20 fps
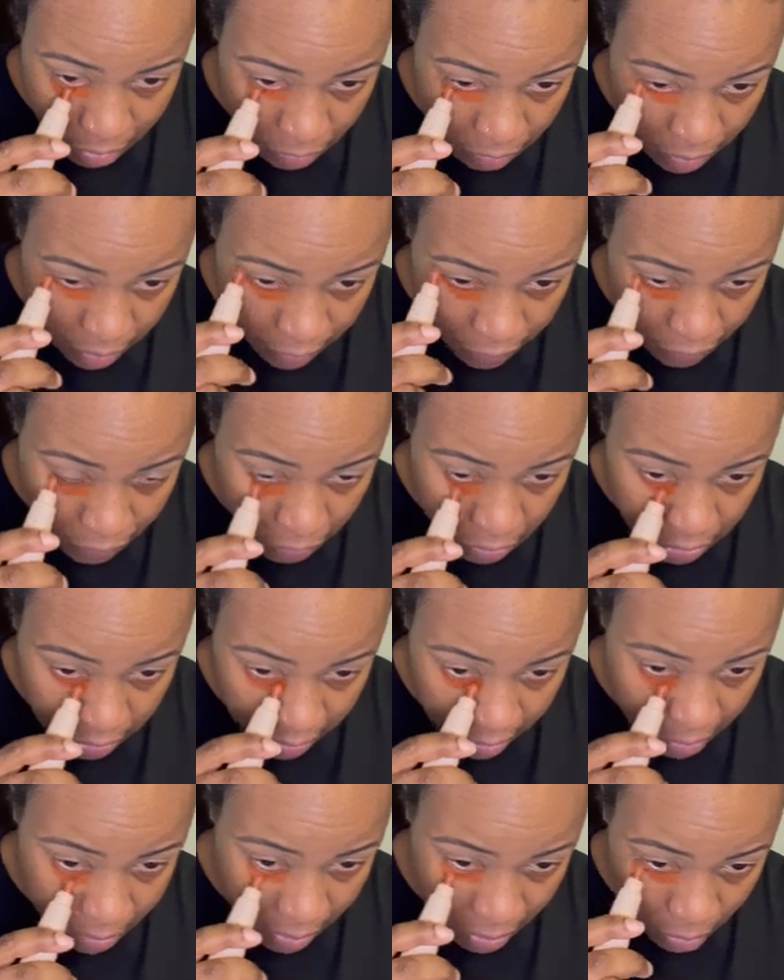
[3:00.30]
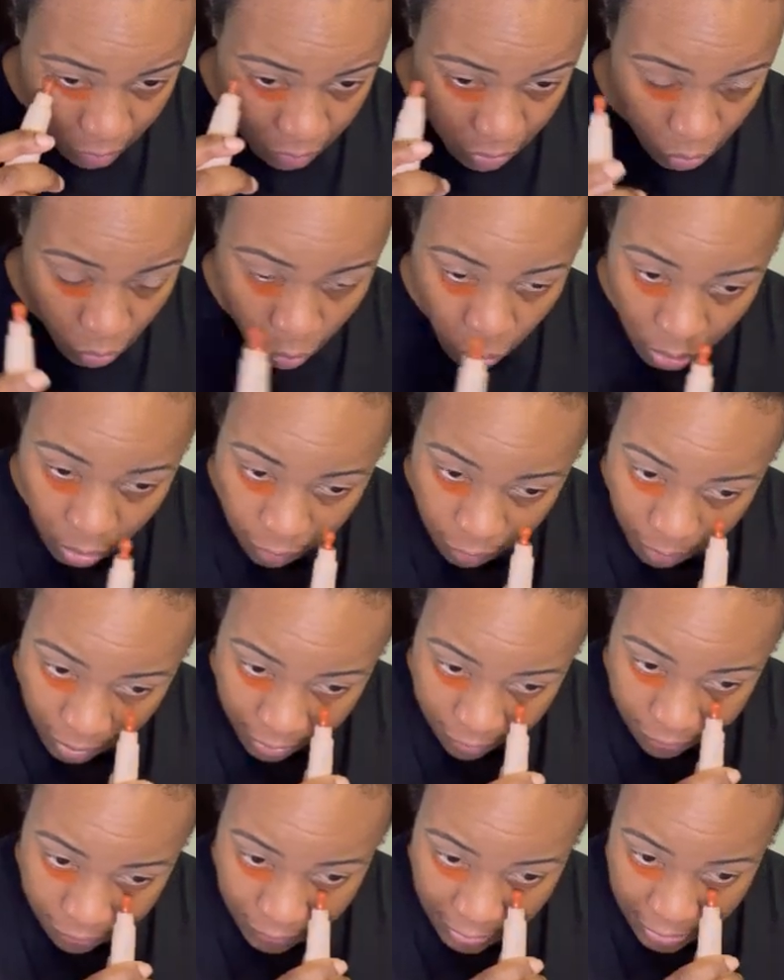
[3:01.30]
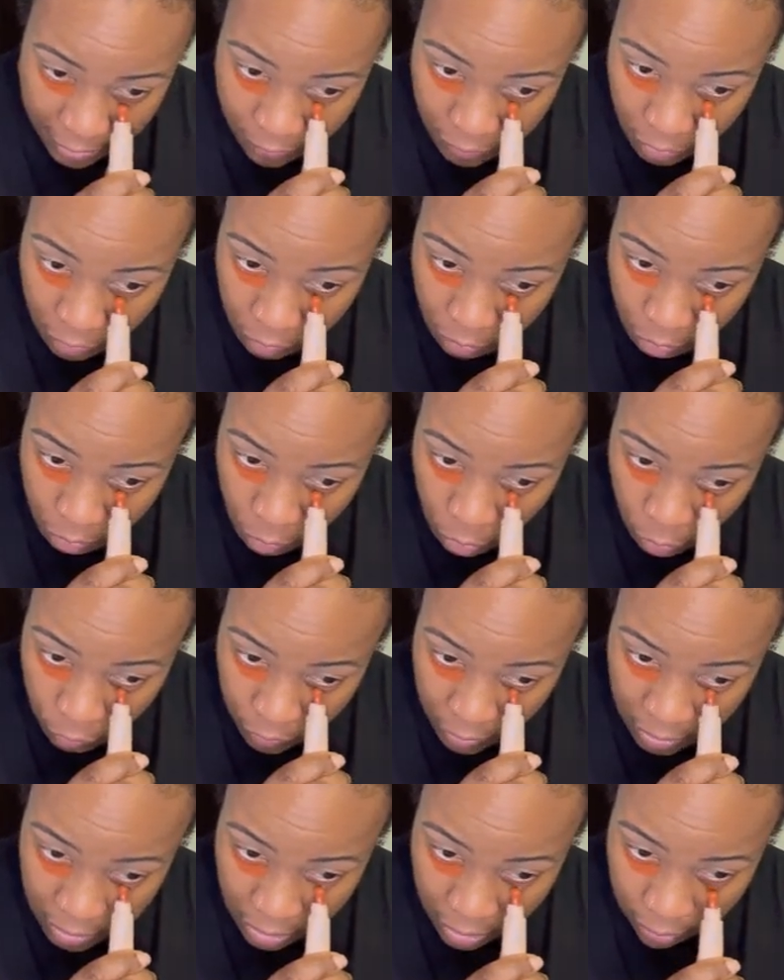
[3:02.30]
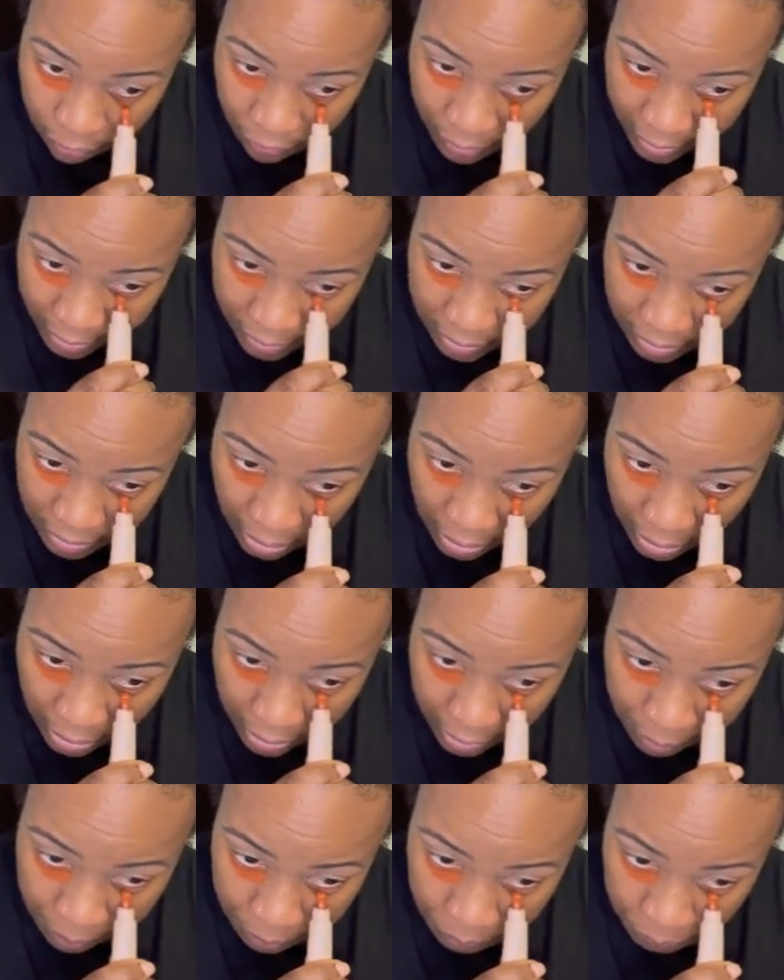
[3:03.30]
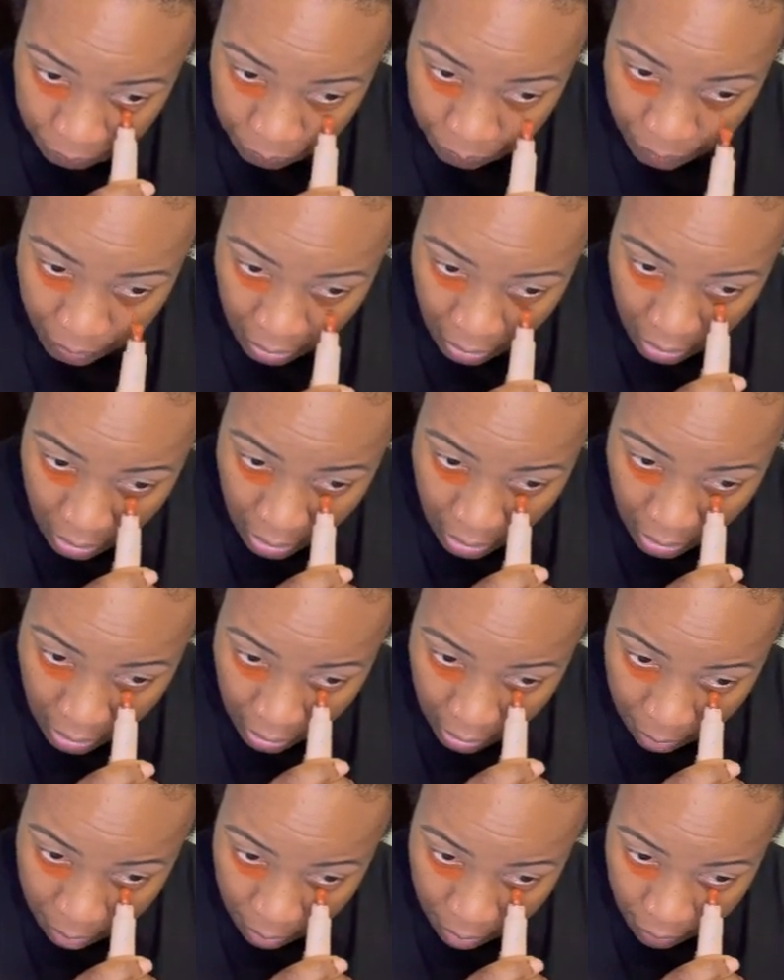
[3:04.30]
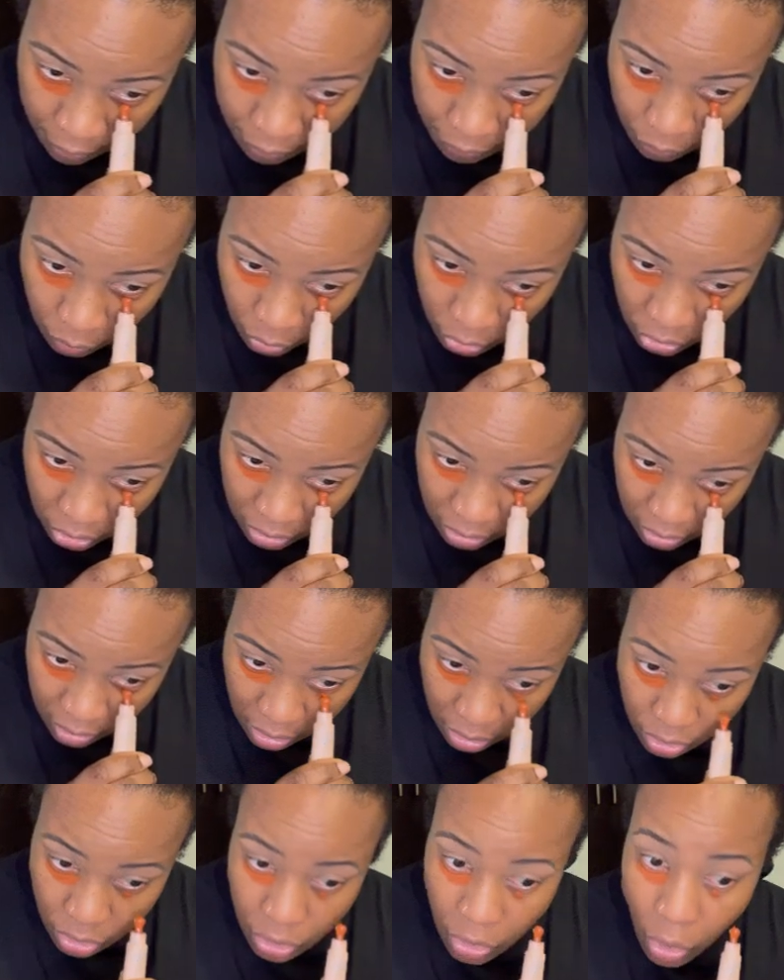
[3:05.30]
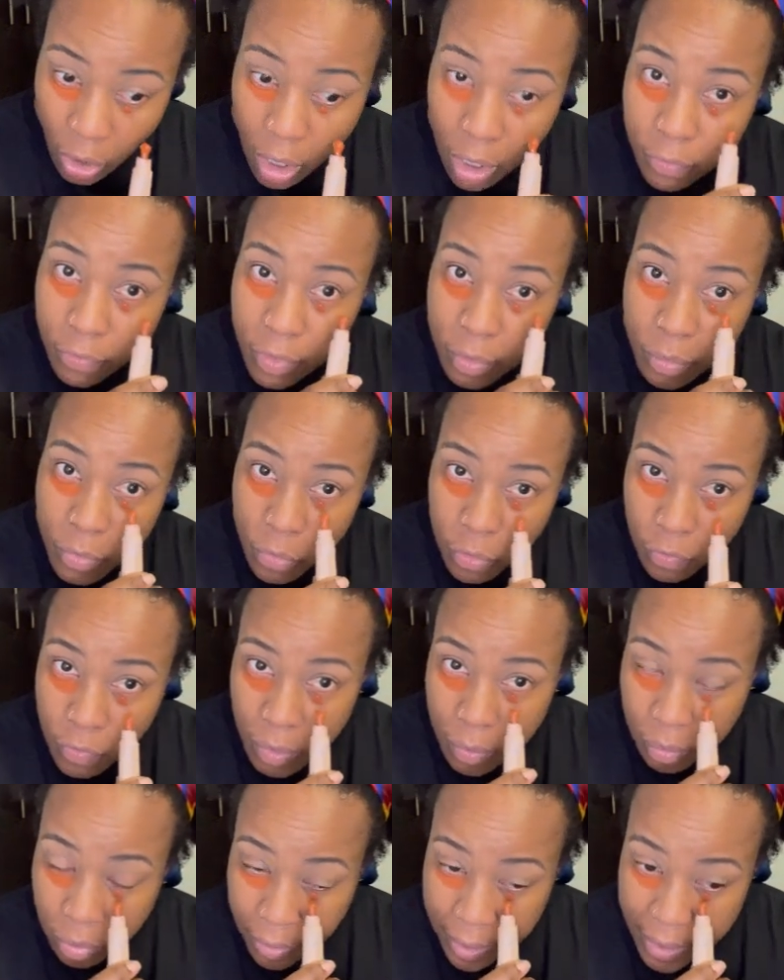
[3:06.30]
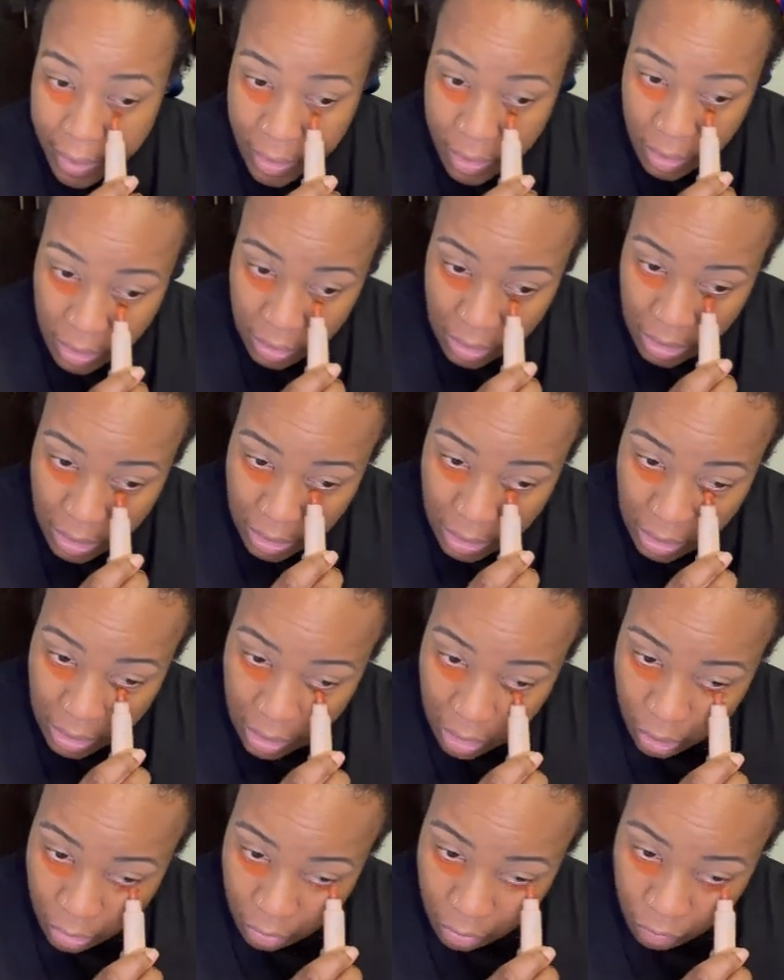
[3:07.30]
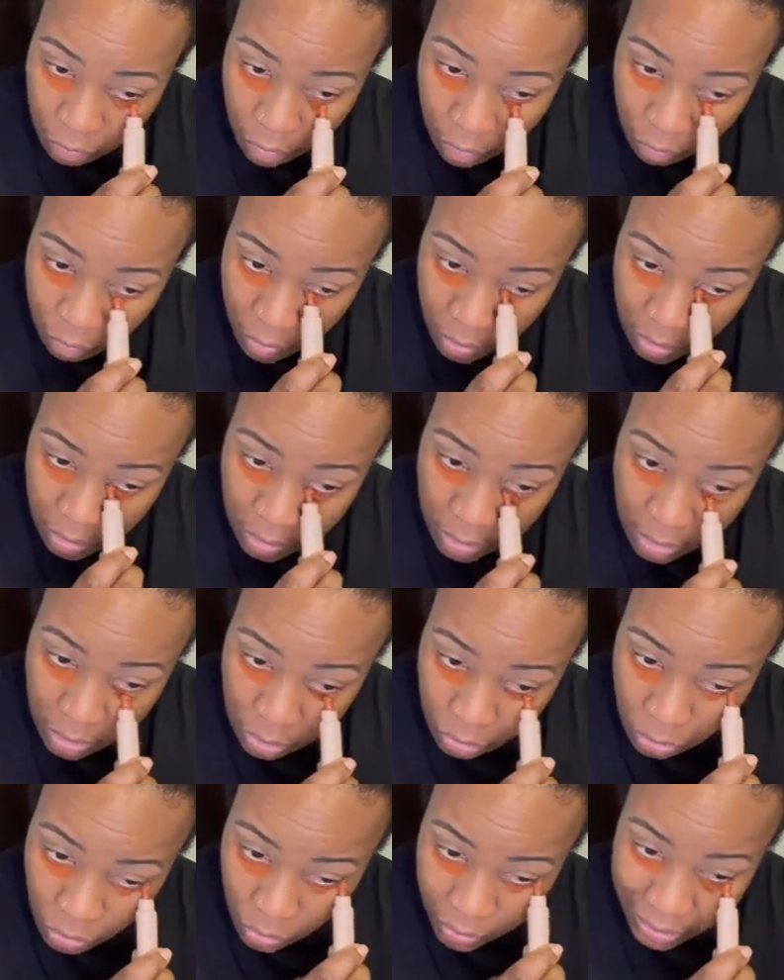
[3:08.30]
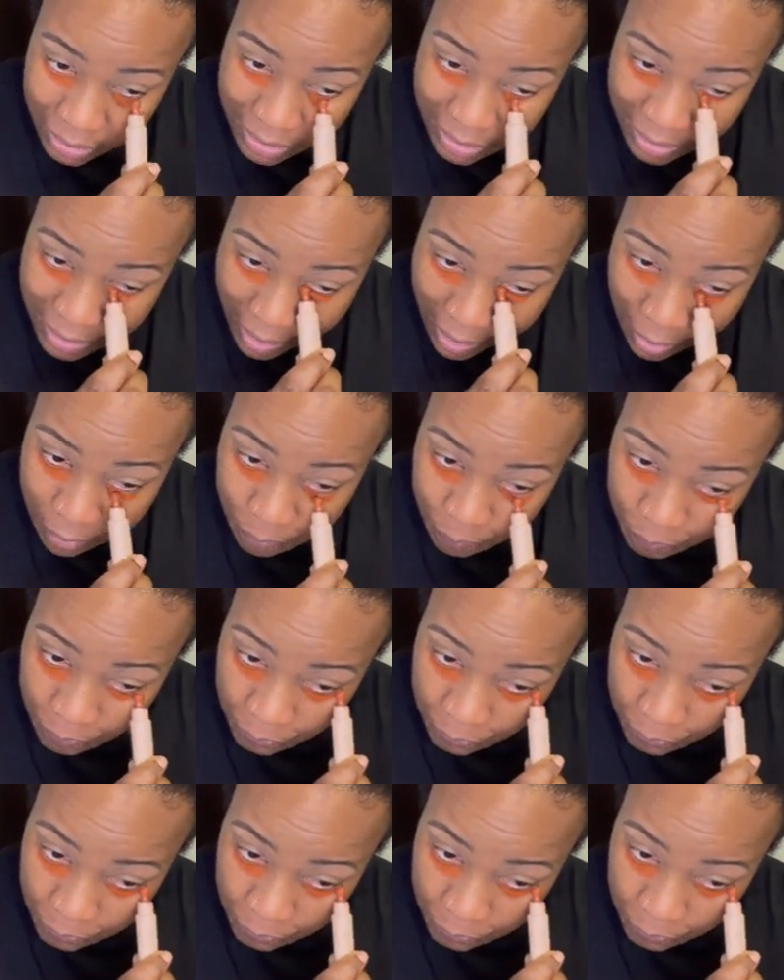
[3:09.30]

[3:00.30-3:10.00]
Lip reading: when it first came out. It was one of my favorite movies of that time. Unfortunately, the star of the movie, Brandon Lee, was killed on set